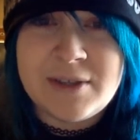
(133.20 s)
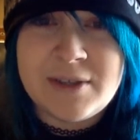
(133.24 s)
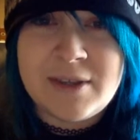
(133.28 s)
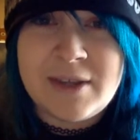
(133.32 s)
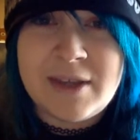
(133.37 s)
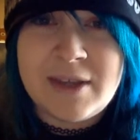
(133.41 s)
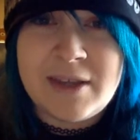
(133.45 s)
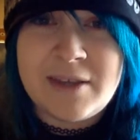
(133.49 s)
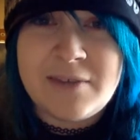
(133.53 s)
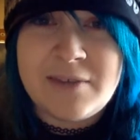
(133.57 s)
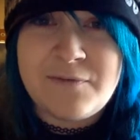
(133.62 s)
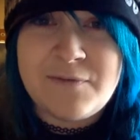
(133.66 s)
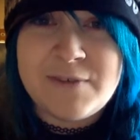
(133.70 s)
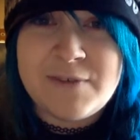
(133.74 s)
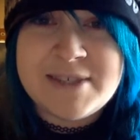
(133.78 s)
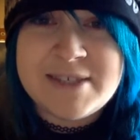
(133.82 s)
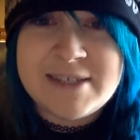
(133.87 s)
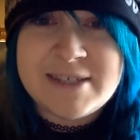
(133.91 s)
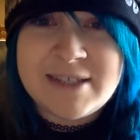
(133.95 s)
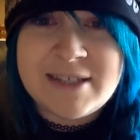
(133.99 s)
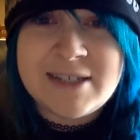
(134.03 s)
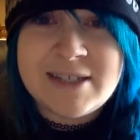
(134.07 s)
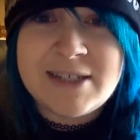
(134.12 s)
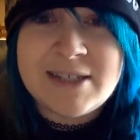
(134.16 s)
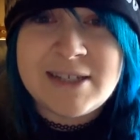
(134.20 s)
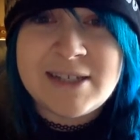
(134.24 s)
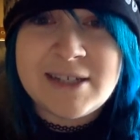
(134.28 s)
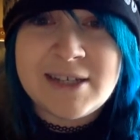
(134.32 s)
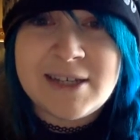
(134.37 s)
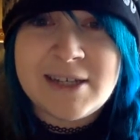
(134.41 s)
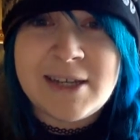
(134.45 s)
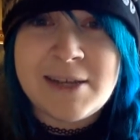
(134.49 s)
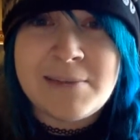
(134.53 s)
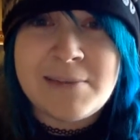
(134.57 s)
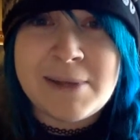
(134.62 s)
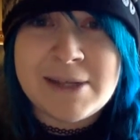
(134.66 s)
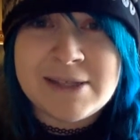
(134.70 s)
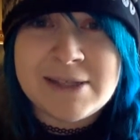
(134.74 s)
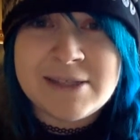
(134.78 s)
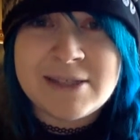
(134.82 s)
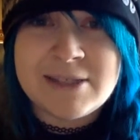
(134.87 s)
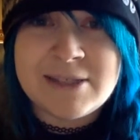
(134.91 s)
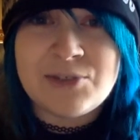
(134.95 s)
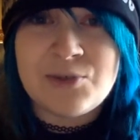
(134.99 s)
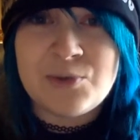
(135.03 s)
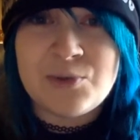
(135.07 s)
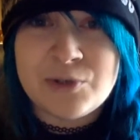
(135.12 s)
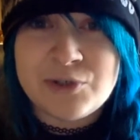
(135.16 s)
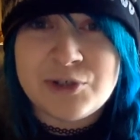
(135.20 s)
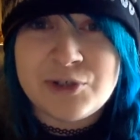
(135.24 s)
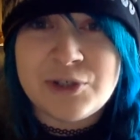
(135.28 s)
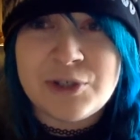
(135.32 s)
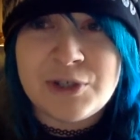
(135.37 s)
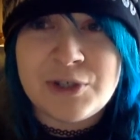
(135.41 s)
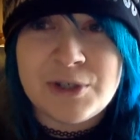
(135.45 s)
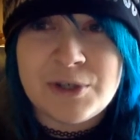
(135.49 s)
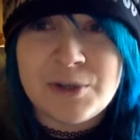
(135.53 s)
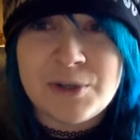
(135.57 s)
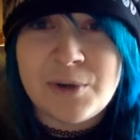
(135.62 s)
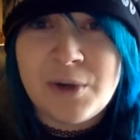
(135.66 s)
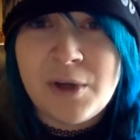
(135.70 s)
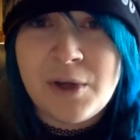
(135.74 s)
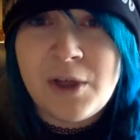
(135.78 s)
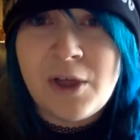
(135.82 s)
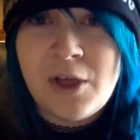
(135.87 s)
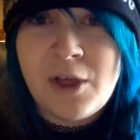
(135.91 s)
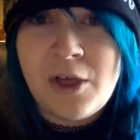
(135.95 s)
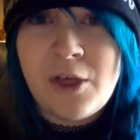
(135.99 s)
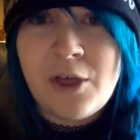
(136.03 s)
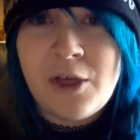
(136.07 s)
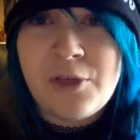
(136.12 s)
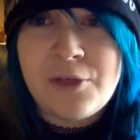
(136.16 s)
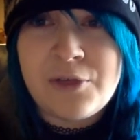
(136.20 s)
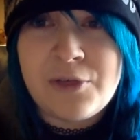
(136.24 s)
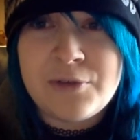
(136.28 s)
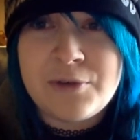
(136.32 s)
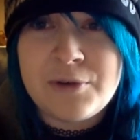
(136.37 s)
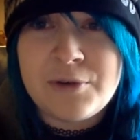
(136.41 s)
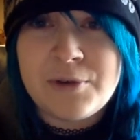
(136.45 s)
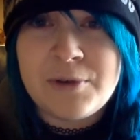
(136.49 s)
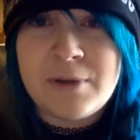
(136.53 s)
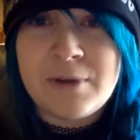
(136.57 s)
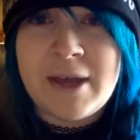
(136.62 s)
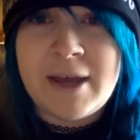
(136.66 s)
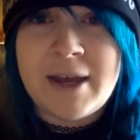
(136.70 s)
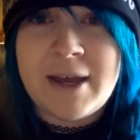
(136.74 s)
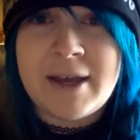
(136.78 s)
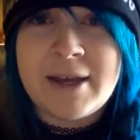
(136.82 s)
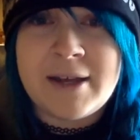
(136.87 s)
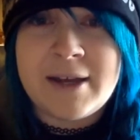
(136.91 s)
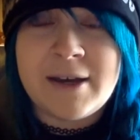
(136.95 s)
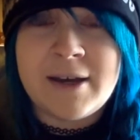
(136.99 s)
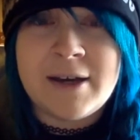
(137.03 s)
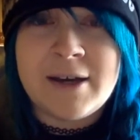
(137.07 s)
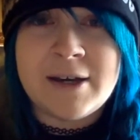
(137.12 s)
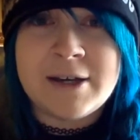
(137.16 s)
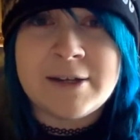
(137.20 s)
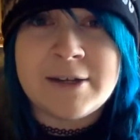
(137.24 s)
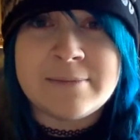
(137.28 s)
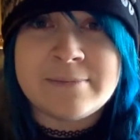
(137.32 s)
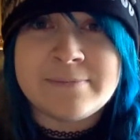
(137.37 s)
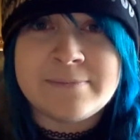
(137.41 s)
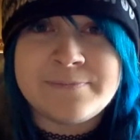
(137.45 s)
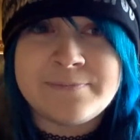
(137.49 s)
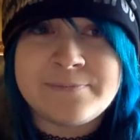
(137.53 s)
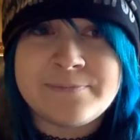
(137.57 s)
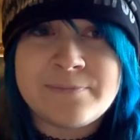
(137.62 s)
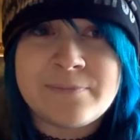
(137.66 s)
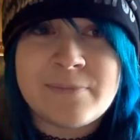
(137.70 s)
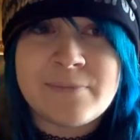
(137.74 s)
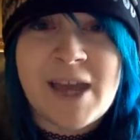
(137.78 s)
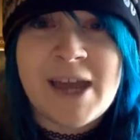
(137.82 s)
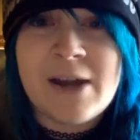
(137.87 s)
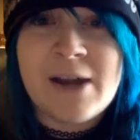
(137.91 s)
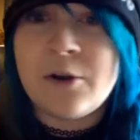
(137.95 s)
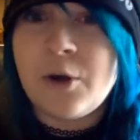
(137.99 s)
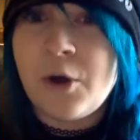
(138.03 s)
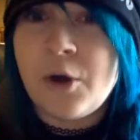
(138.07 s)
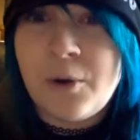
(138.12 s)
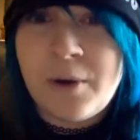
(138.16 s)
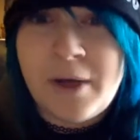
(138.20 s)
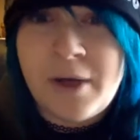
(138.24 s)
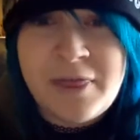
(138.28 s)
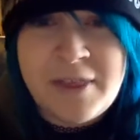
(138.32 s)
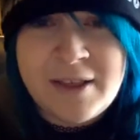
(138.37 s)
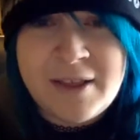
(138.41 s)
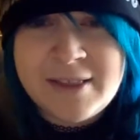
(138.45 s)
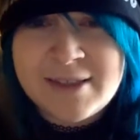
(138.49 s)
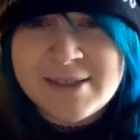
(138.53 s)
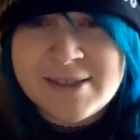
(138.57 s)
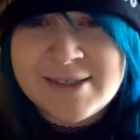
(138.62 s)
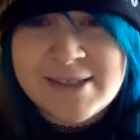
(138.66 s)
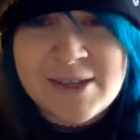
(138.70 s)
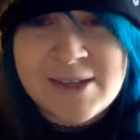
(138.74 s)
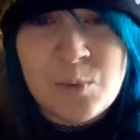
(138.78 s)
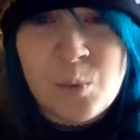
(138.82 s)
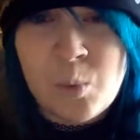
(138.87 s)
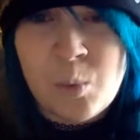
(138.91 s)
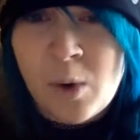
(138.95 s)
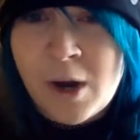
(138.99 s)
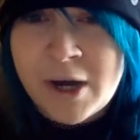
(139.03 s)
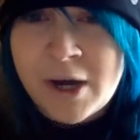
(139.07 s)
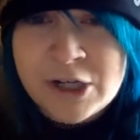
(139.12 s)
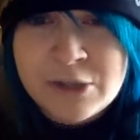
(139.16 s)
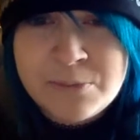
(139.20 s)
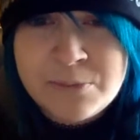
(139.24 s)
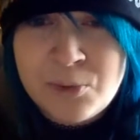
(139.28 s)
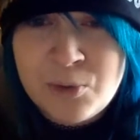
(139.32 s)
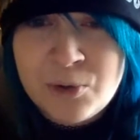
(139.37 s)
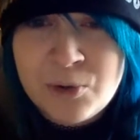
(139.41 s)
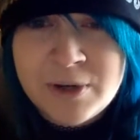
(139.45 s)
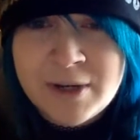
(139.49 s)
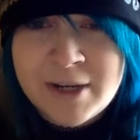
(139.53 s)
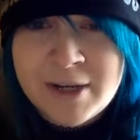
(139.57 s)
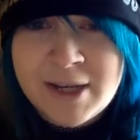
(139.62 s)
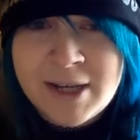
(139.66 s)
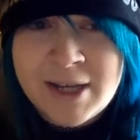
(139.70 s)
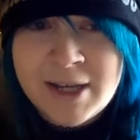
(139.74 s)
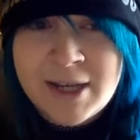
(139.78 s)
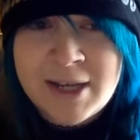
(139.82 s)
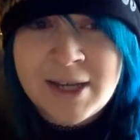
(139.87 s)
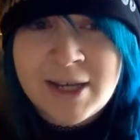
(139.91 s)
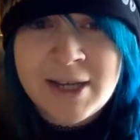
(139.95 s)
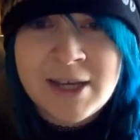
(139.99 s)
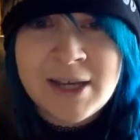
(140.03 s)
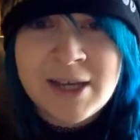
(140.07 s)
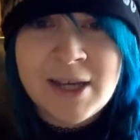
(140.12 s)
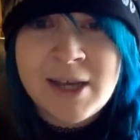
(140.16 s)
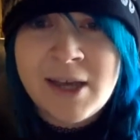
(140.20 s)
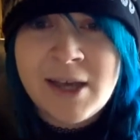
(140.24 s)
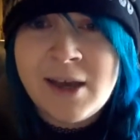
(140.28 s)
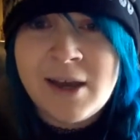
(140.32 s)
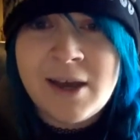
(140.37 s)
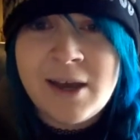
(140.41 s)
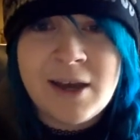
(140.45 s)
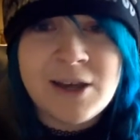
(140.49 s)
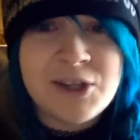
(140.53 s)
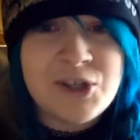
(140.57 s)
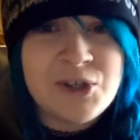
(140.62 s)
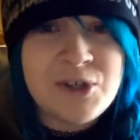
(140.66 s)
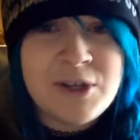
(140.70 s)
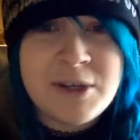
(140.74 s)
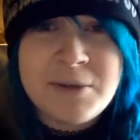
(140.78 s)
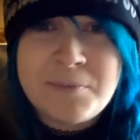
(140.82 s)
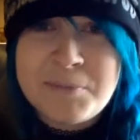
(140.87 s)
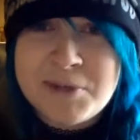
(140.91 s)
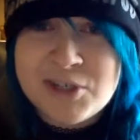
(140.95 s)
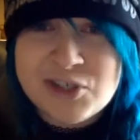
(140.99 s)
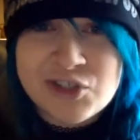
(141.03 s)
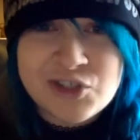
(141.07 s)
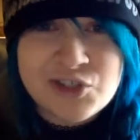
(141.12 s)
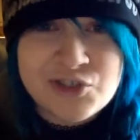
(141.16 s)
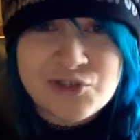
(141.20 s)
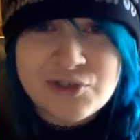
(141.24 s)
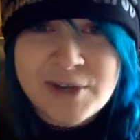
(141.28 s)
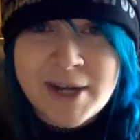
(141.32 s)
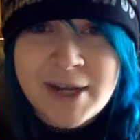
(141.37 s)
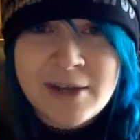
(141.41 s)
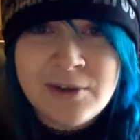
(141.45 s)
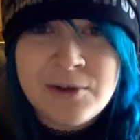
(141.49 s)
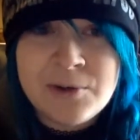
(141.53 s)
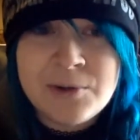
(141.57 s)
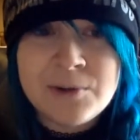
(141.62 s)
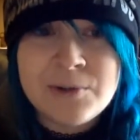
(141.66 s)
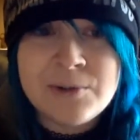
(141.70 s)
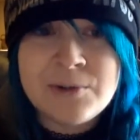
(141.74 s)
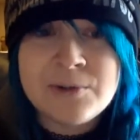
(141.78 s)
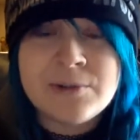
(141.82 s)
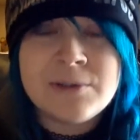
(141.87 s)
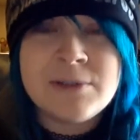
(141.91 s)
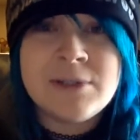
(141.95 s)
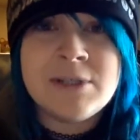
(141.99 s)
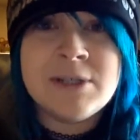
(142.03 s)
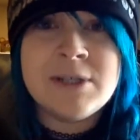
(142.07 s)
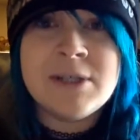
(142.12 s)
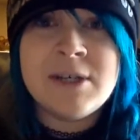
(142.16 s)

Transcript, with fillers: like physically and mentally torture you through, like, um, I don't know, I think this said waterboarding. You can be strangled,